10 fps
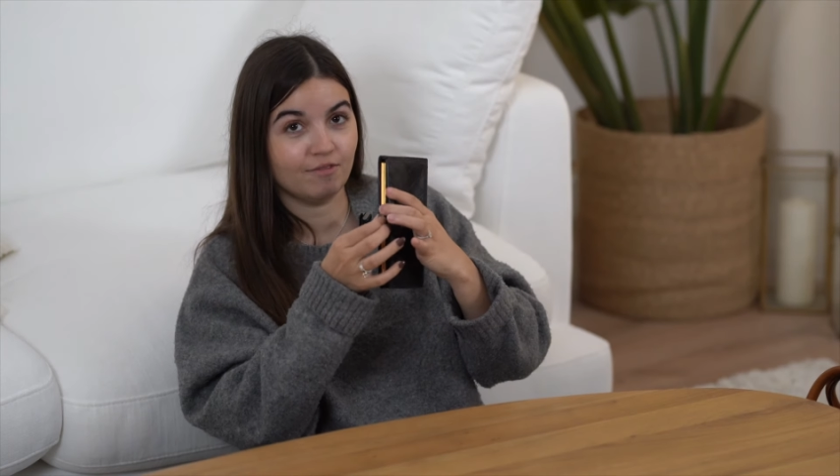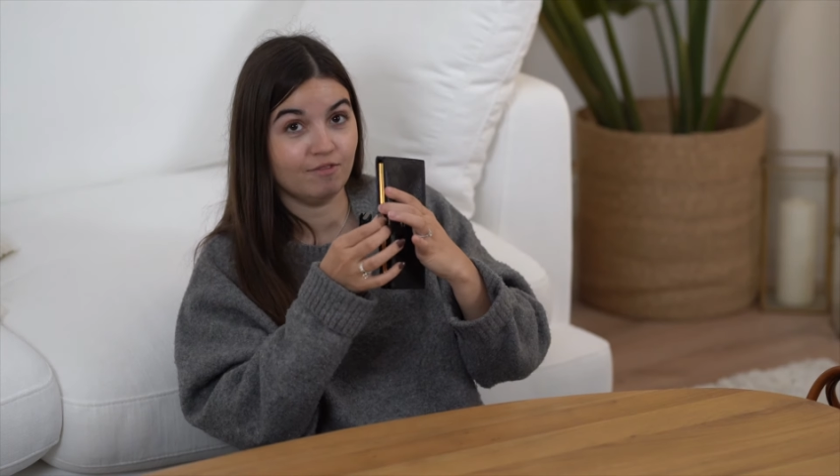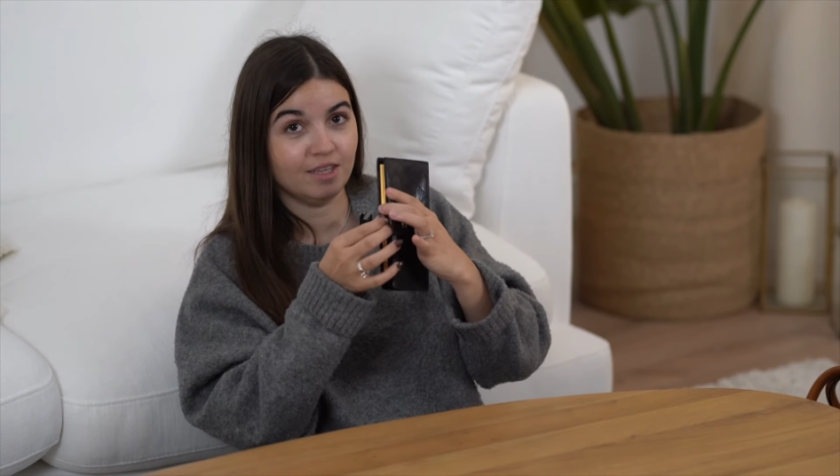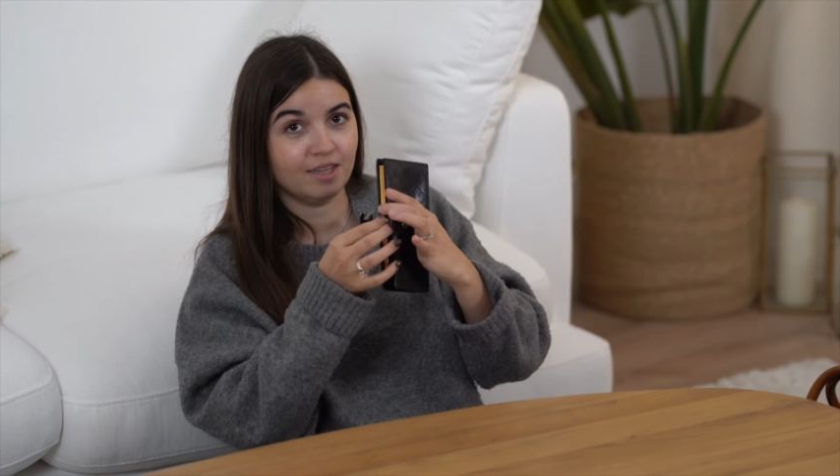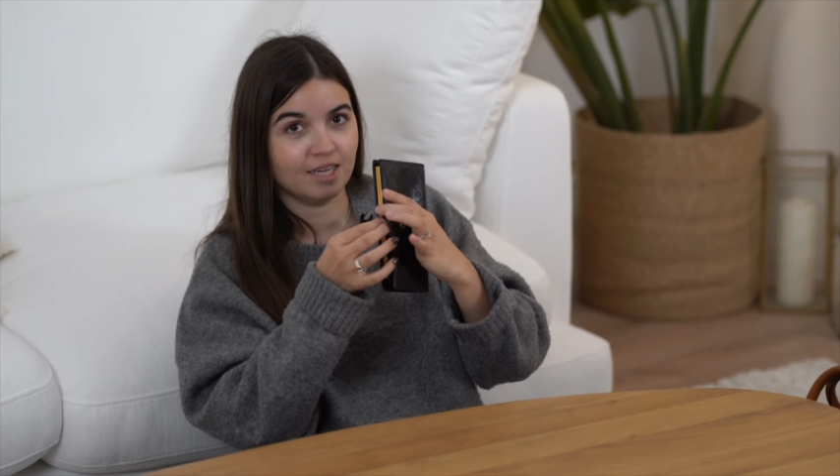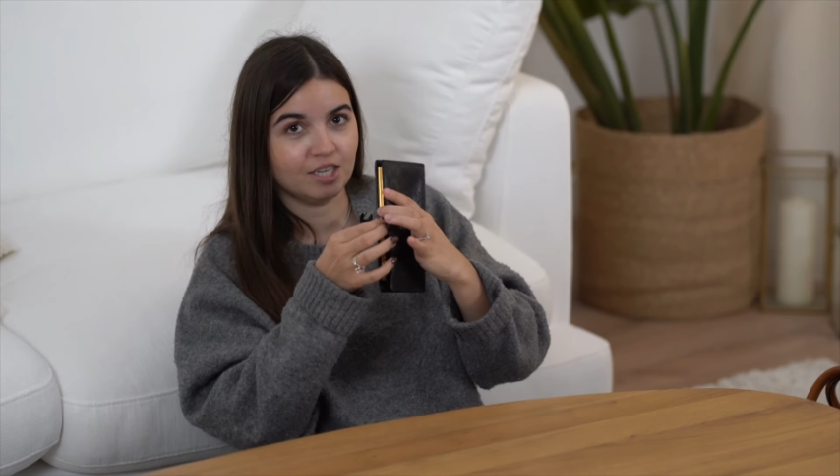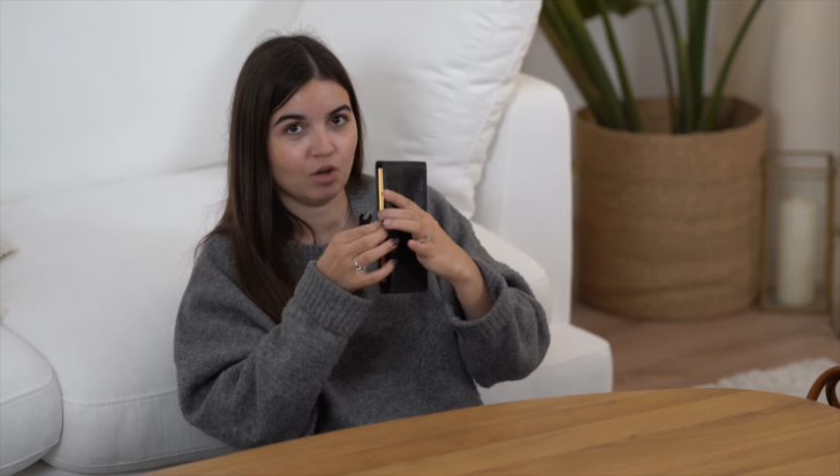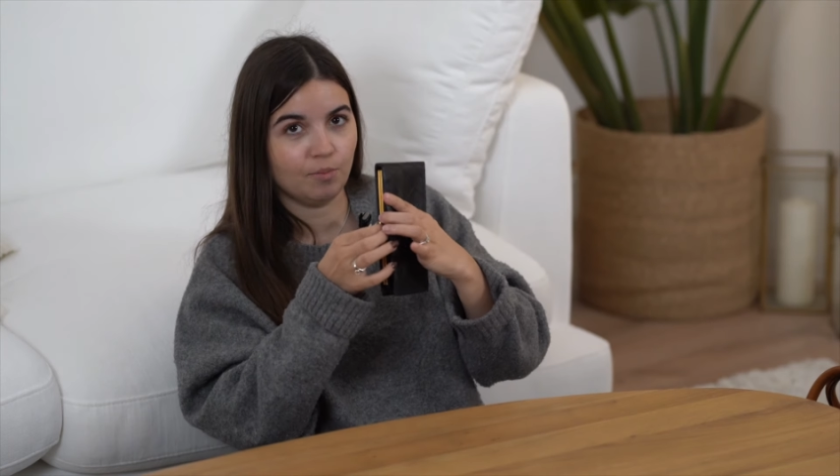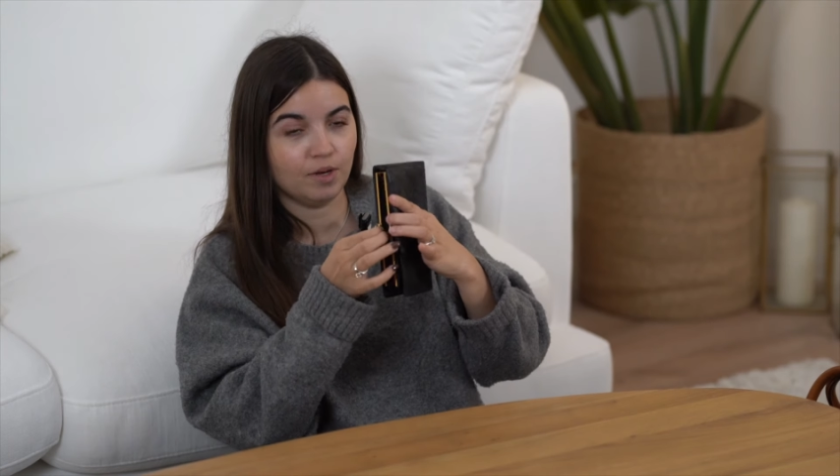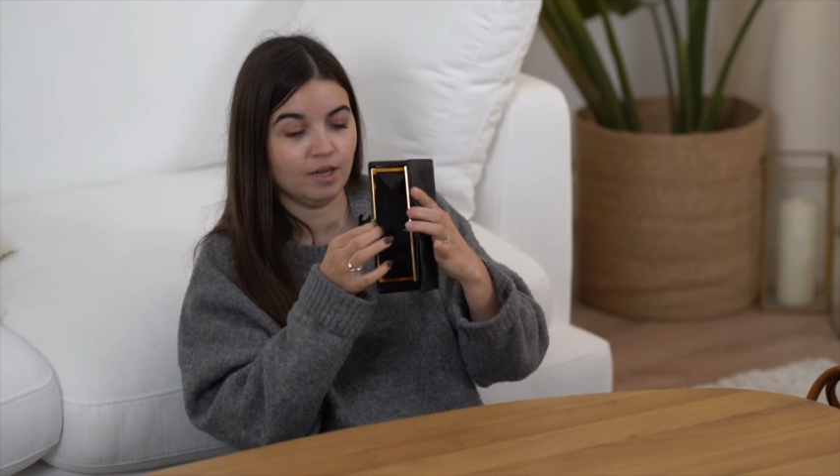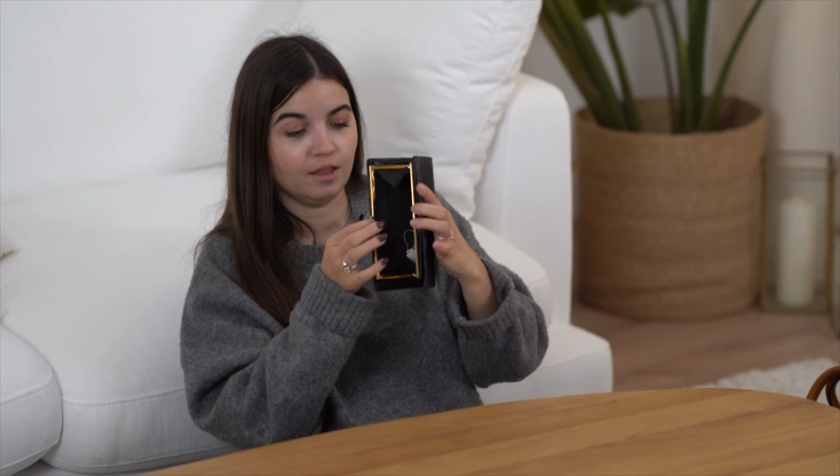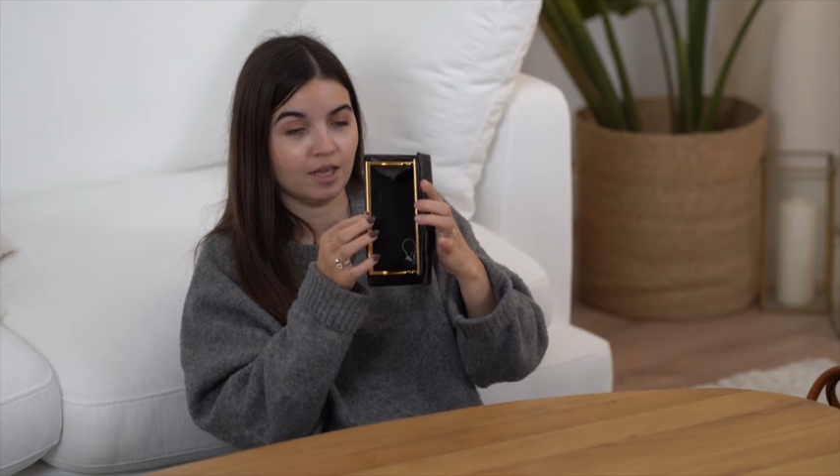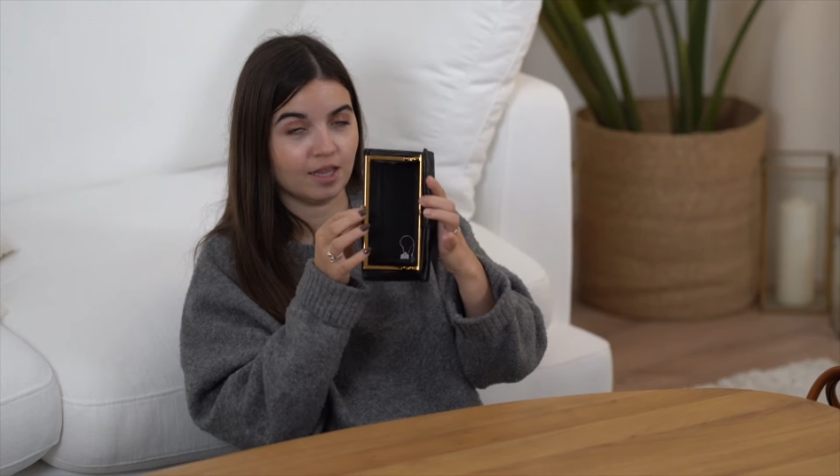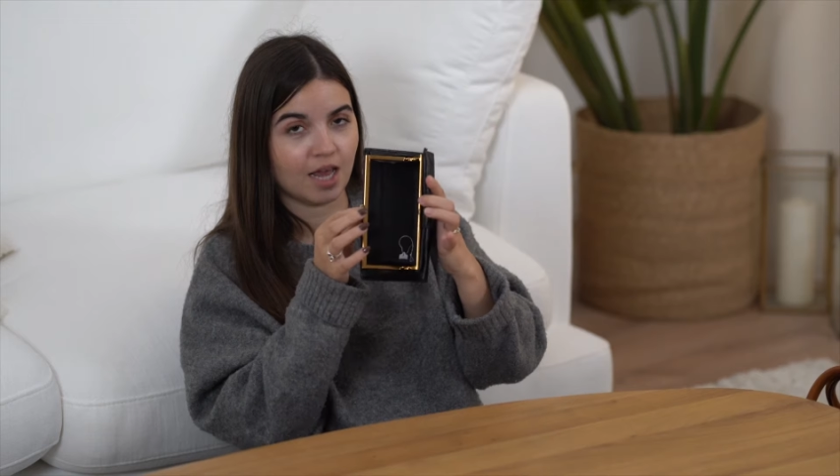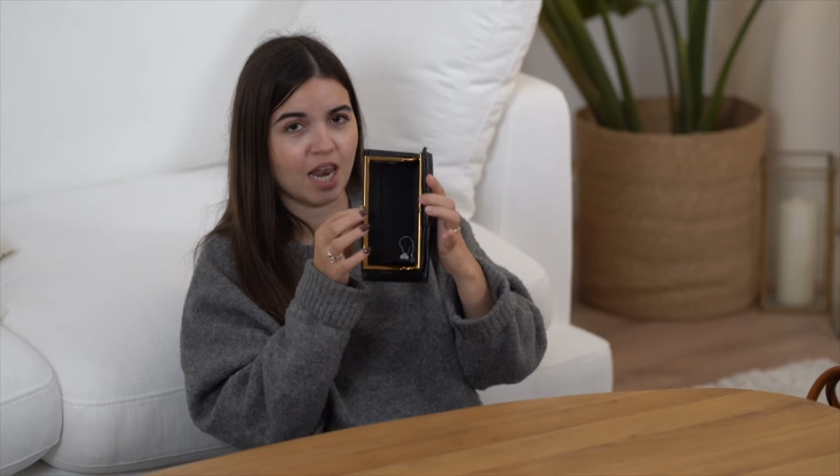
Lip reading: vintage opening that